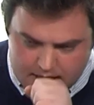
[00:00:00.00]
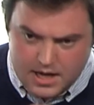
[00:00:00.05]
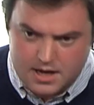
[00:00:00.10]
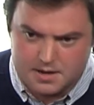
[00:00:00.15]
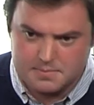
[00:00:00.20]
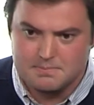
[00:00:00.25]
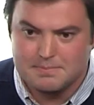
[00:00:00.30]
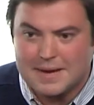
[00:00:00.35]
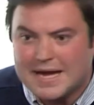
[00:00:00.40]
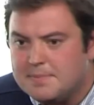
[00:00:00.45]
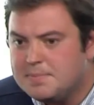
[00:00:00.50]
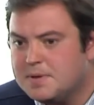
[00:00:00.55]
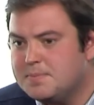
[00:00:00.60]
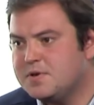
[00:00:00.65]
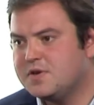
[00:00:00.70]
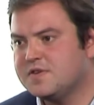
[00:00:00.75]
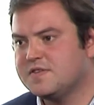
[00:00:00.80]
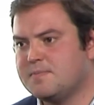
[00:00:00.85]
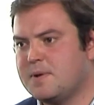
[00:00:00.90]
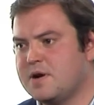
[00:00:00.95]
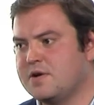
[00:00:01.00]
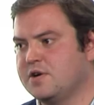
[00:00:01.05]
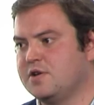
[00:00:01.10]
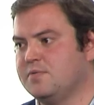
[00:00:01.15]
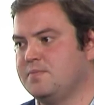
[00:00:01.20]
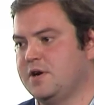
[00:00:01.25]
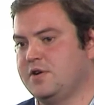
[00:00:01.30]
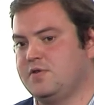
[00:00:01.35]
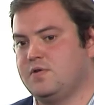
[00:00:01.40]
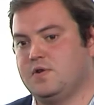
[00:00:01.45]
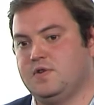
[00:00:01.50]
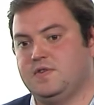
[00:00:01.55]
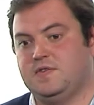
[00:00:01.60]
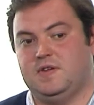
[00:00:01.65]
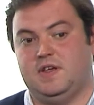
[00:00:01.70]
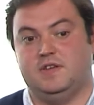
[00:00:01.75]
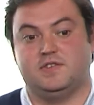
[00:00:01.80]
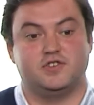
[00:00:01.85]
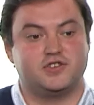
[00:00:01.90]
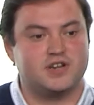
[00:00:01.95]
maybe because American Red
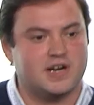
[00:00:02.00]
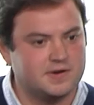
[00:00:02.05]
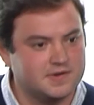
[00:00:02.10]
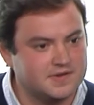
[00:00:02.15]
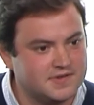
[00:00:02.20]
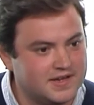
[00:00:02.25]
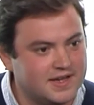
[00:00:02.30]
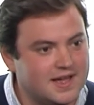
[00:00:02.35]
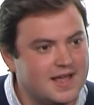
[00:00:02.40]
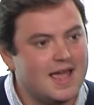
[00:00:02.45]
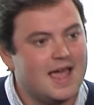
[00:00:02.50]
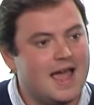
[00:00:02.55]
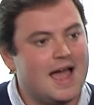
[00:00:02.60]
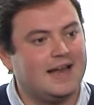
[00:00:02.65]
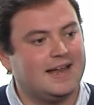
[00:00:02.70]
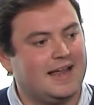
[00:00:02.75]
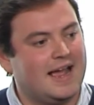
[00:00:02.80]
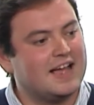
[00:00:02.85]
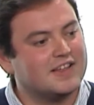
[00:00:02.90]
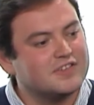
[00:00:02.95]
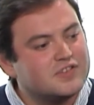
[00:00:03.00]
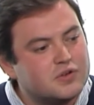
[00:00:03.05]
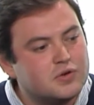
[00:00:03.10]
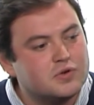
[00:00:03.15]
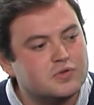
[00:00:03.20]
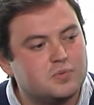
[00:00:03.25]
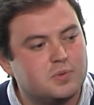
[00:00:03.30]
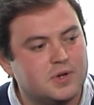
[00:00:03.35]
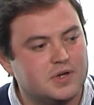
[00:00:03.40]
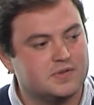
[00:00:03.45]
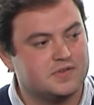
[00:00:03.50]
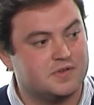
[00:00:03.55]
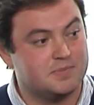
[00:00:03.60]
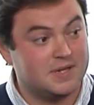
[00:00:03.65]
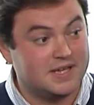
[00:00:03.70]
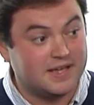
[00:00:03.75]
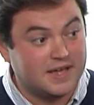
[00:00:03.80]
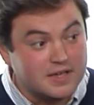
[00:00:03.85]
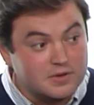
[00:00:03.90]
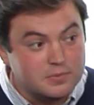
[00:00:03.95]
Cross is a charity and it has goodwill to
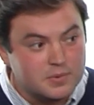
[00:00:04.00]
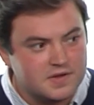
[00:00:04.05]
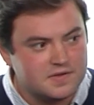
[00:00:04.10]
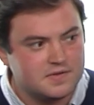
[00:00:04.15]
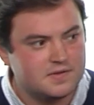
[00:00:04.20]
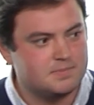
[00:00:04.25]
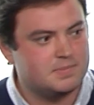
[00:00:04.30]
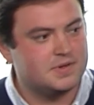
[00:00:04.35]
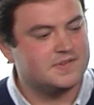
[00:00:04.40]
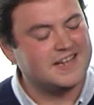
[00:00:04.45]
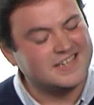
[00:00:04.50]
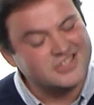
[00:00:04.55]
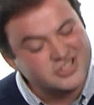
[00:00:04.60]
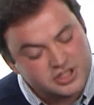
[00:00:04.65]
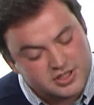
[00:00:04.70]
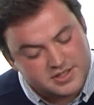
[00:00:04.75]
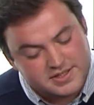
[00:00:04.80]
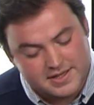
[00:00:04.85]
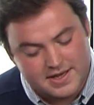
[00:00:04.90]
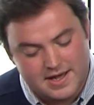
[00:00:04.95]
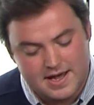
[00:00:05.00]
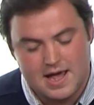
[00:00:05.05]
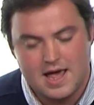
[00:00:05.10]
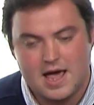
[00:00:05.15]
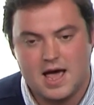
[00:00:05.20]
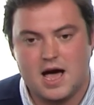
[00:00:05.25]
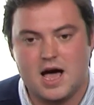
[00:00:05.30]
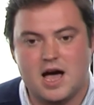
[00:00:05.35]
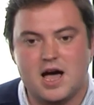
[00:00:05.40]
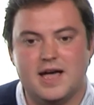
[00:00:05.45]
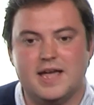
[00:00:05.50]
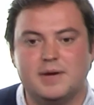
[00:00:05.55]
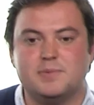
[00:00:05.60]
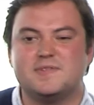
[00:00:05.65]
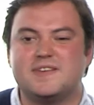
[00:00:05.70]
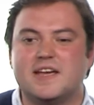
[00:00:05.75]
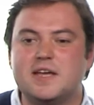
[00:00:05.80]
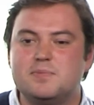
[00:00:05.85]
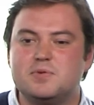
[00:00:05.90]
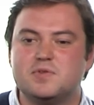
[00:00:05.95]
begin with, potentially, it
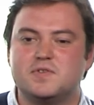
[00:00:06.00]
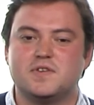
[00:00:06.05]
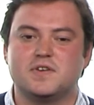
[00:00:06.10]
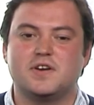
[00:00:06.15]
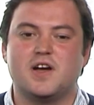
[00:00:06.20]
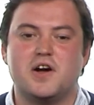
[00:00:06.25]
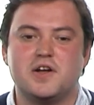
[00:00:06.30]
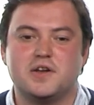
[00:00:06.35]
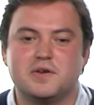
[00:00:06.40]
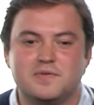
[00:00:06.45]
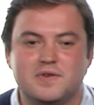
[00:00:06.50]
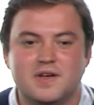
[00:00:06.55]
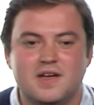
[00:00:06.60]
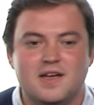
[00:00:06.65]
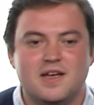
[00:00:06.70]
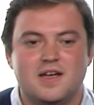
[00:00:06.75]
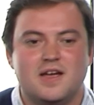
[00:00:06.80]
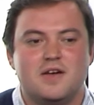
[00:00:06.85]
was able to kind of